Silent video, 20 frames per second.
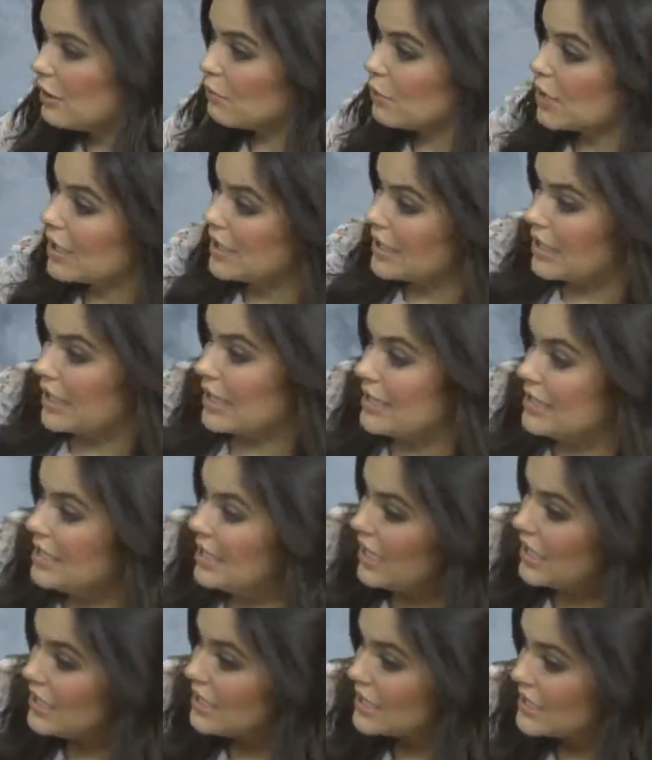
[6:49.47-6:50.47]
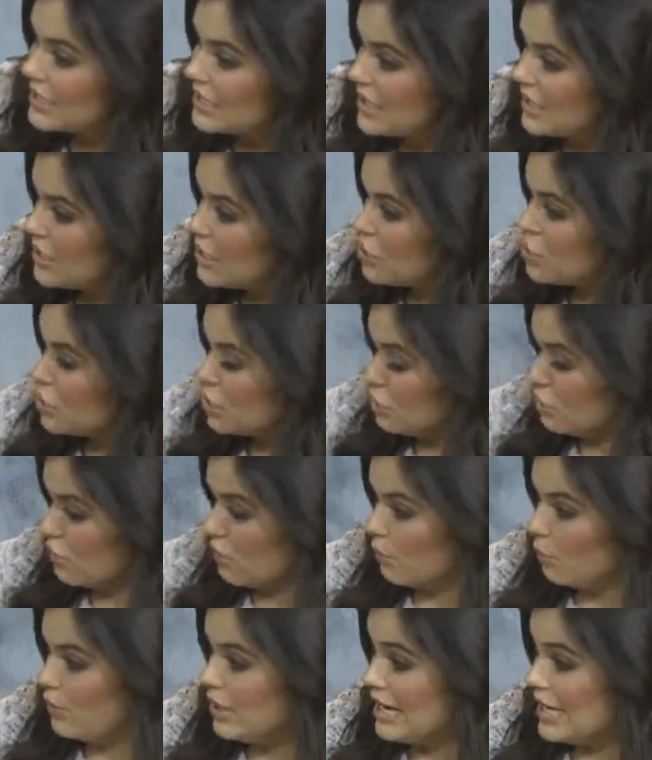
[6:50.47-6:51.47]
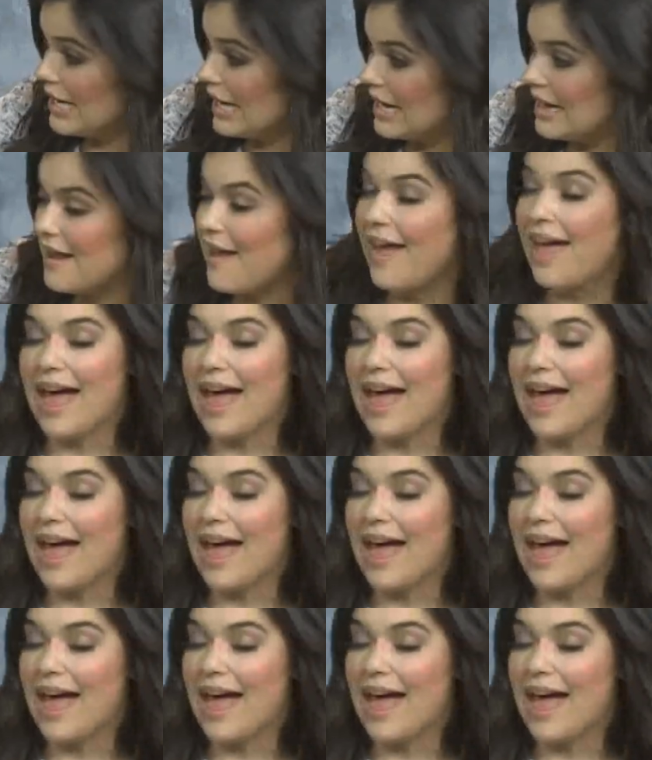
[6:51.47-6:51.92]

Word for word: And we're going to continue to see this storm weaken